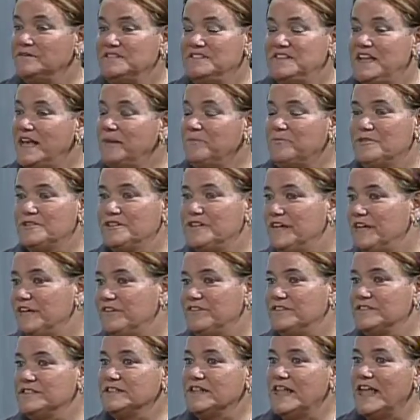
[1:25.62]
10% of
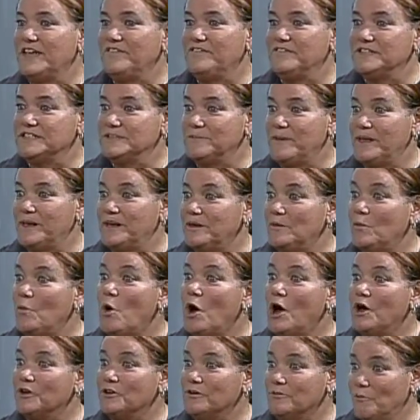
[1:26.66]
its life is spent in
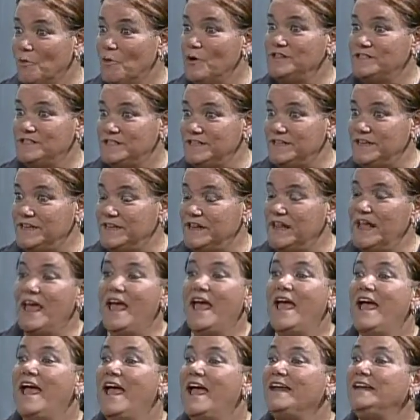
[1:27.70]
water, moist heat,
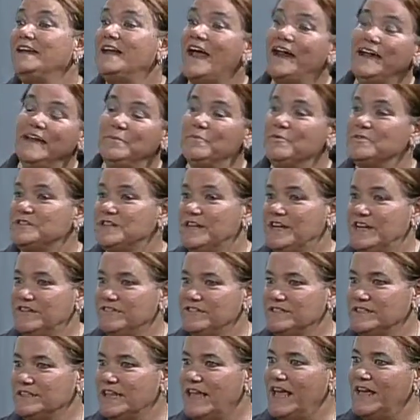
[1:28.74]
and 90% of
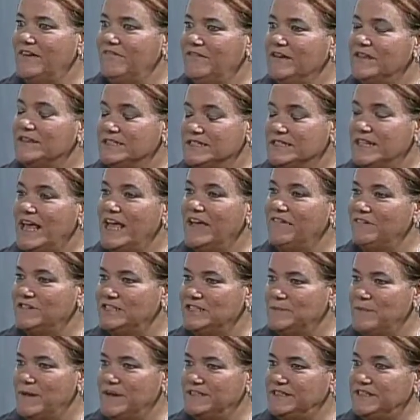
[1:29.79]
his life, its life is
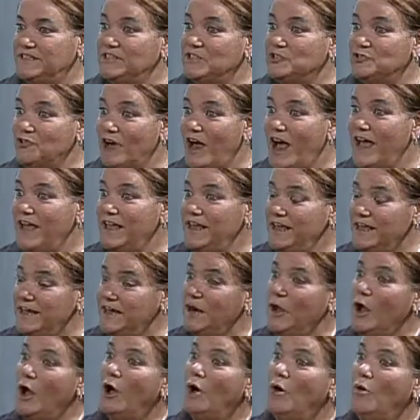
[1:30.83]
spent in a dry heat,
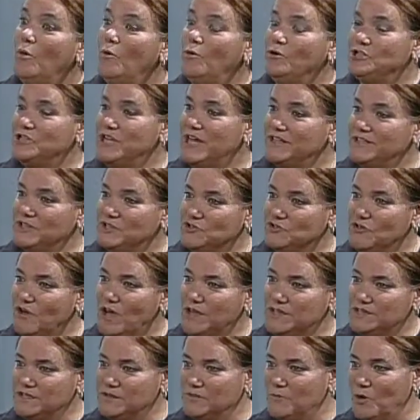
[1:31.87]
which hence
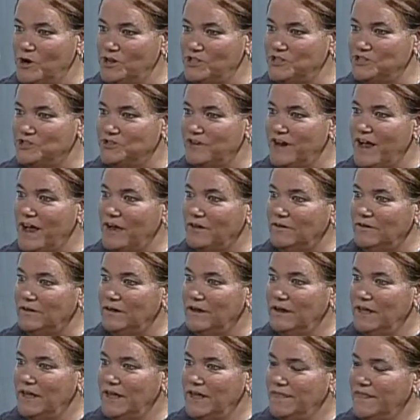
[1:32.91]
draws the moisture out.
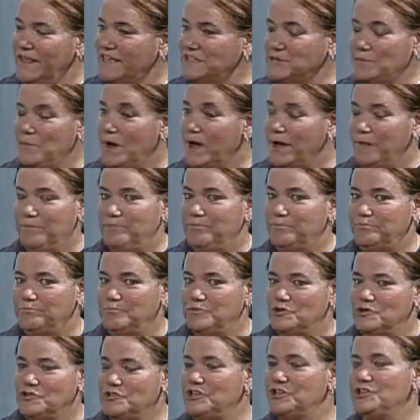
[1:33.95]
That's why
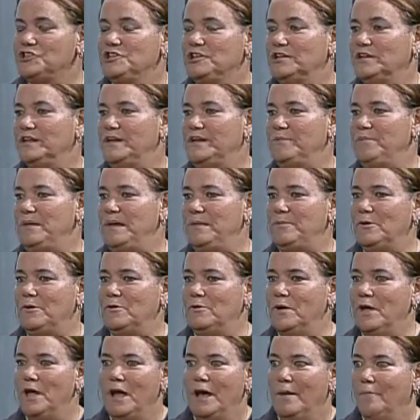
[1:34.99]
traditionally
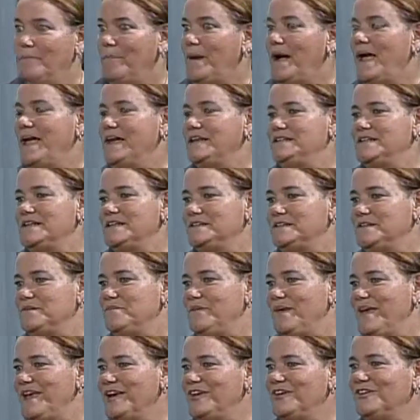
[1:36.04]
people buy a dozen
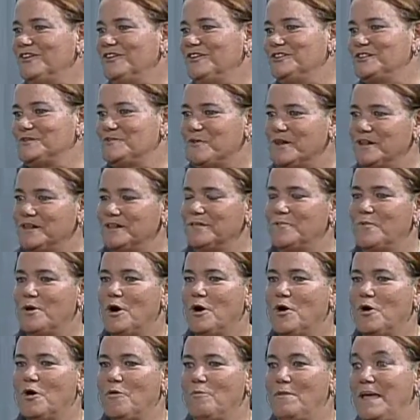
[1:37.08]
bagels, bring them
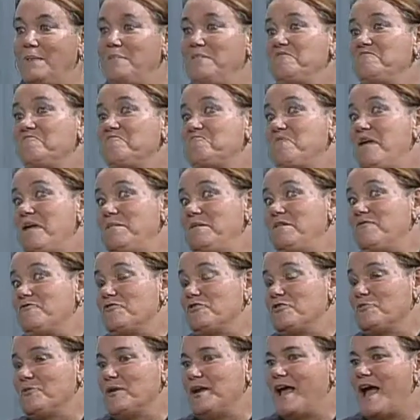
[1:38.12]
home. Maybe maybe
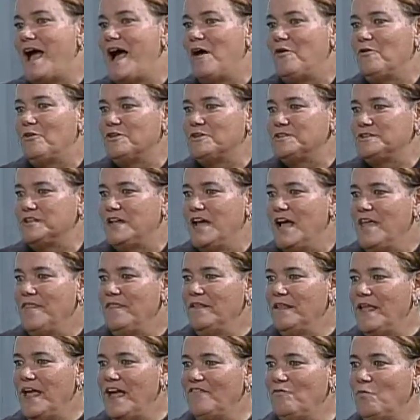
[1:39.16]
three hours
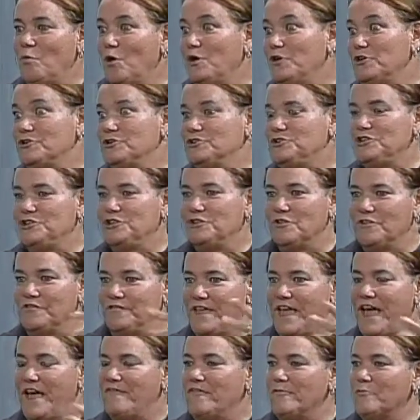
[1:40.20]
they'll have one or two, or if they
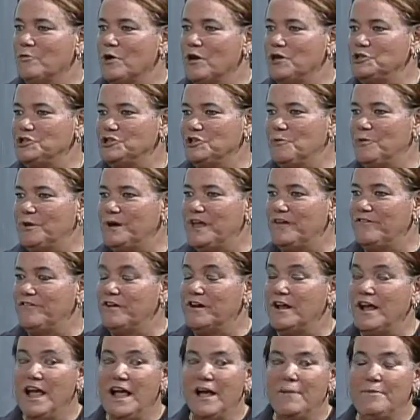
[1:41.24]
have a brunch or whatever.
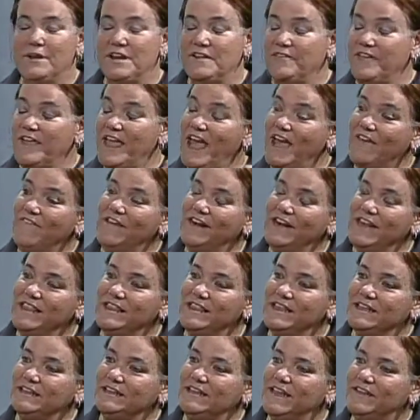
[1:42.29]
But if they have
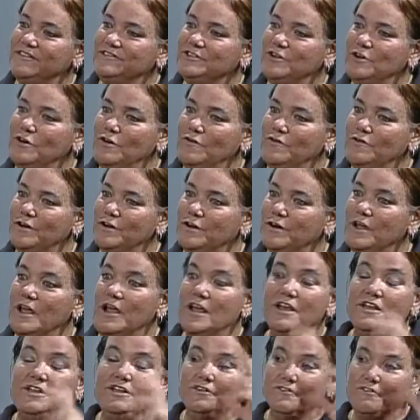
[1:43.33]
anything left over,
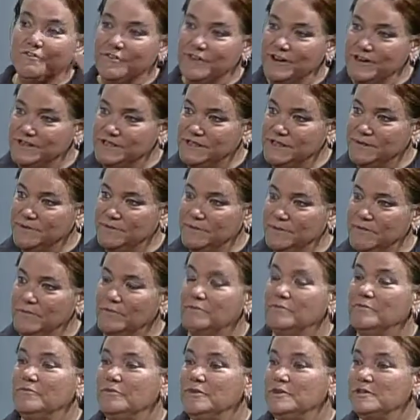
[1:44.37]
you freeze them,
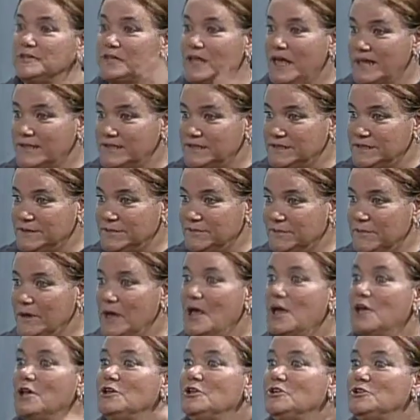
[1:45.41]
you slice them,
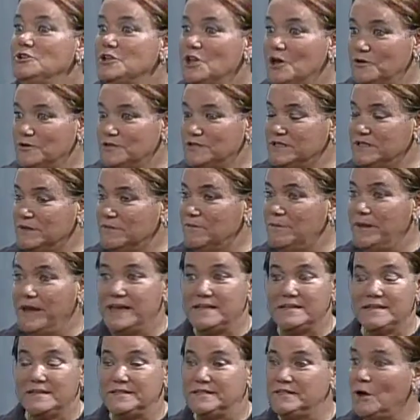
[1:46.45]
you toast them
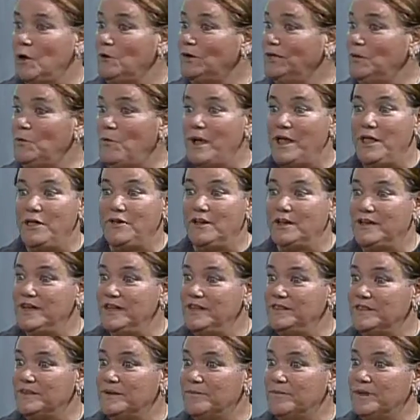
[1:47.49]
because that's the only way you can
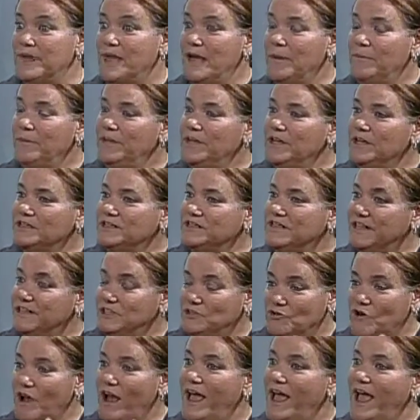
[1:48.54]
eat them because they
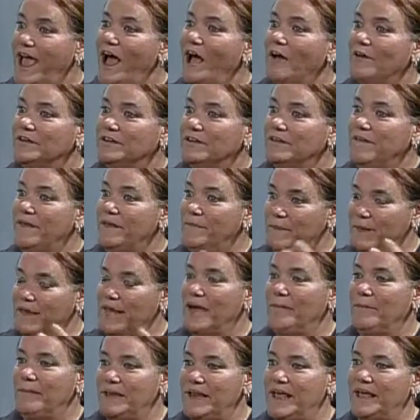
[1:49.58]
dry out and they
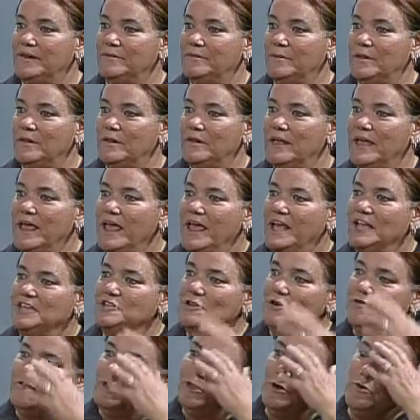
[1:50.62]
become inedible. Right. So
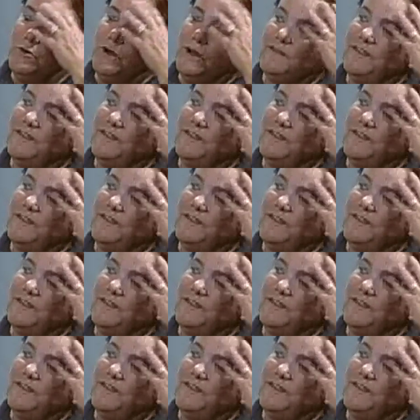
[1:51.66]
if you were,